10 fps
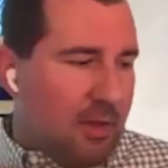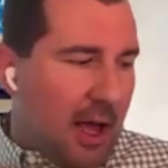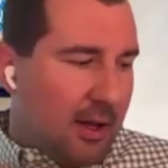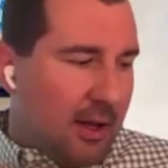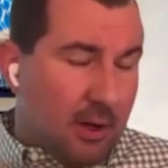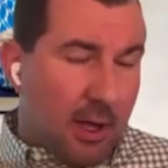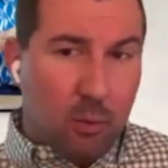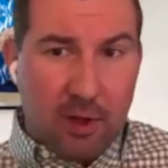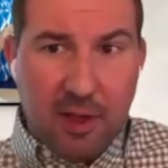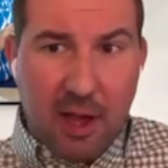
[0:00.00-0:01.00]
love that.
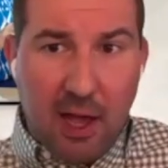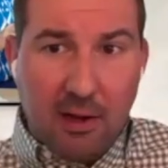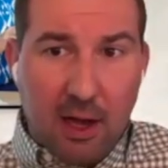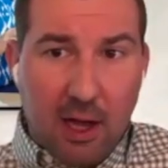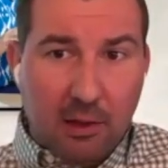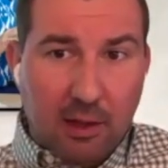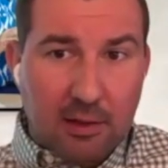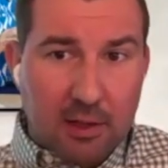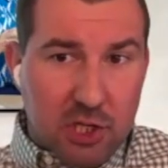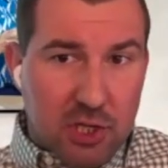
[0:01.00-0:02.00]
And with that, I'd
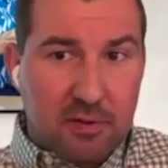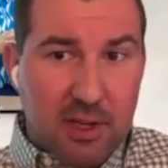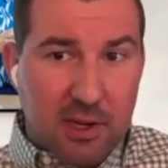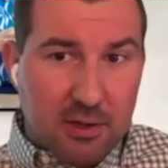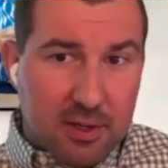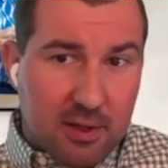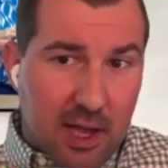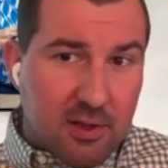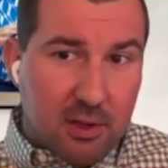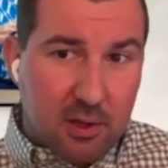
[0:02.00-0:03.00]
like to shift gears to the
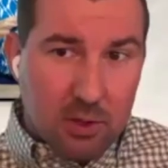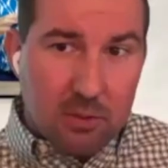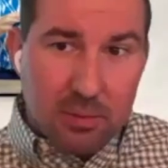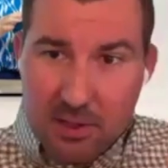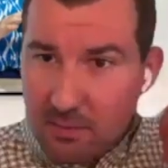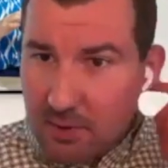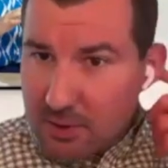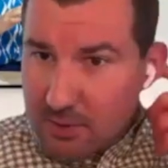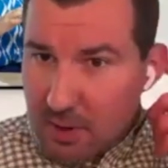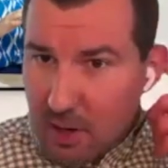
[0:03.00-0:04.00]
execution piece of
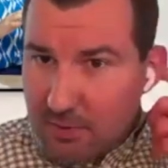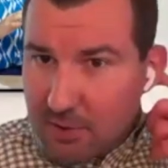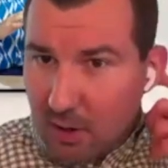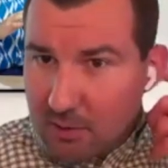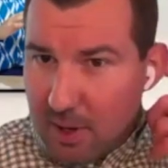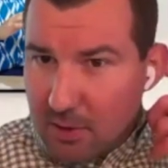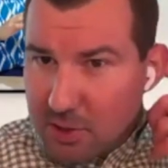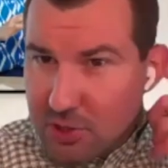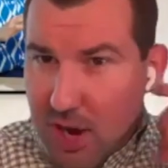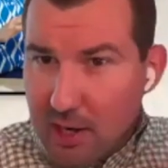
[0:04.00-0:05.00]
this, right? We've talked about
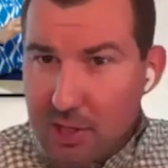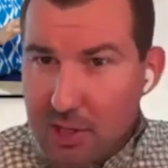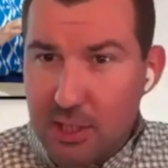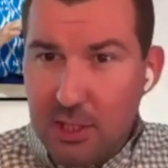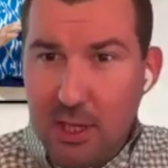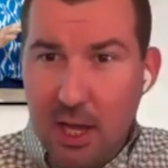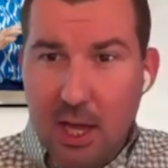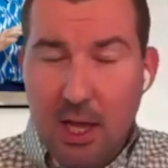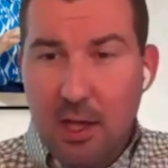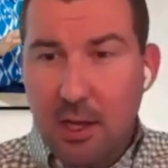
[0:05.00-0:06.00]
strategy
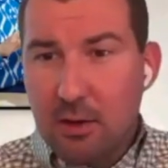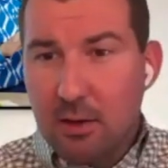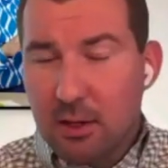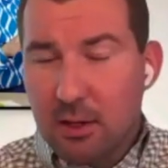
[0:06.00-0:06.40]
and